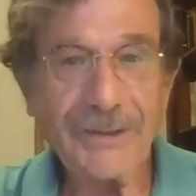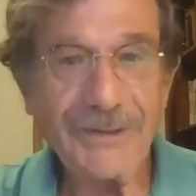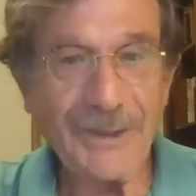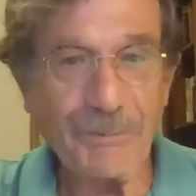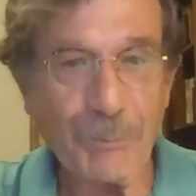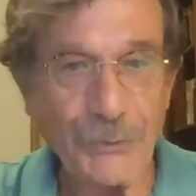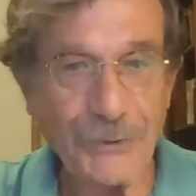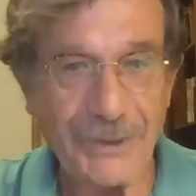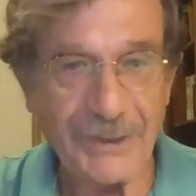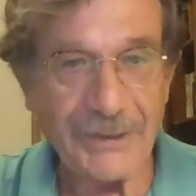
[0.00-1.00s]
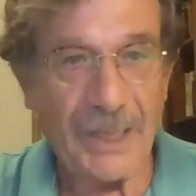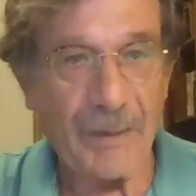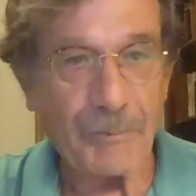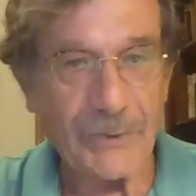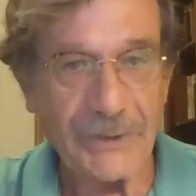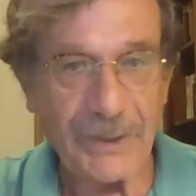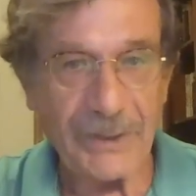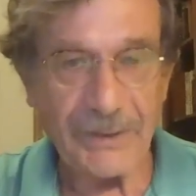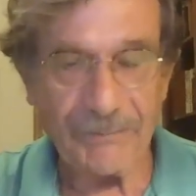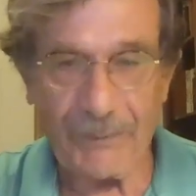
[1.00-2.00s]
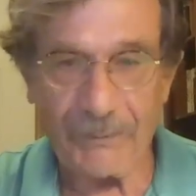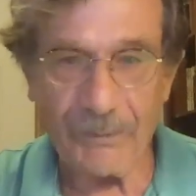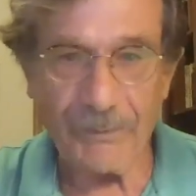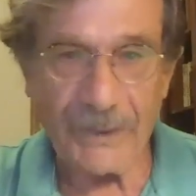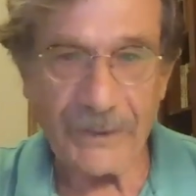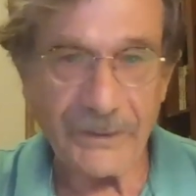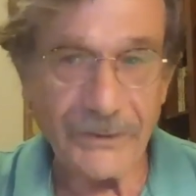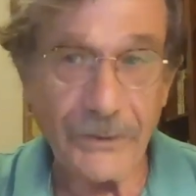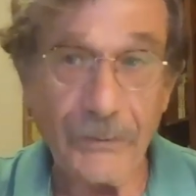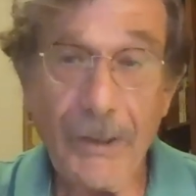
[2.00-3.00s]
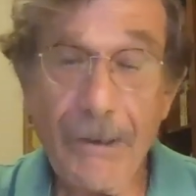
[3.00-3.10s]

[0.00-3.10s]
that puts this up as a fundamental. So